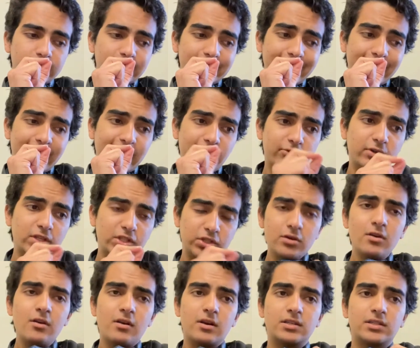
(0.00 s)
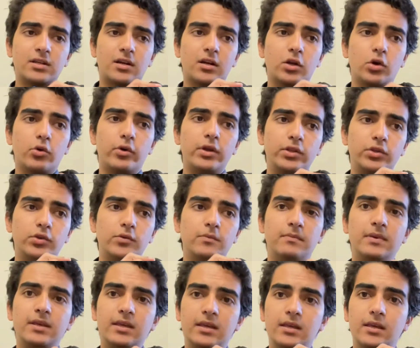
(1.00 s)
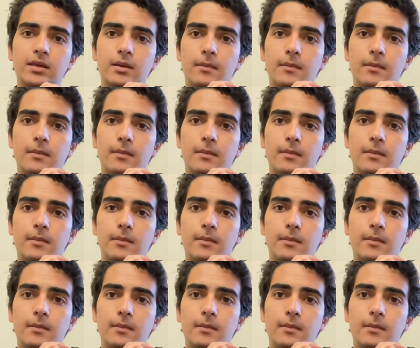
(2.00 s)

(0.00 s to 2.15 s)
his returns are going to be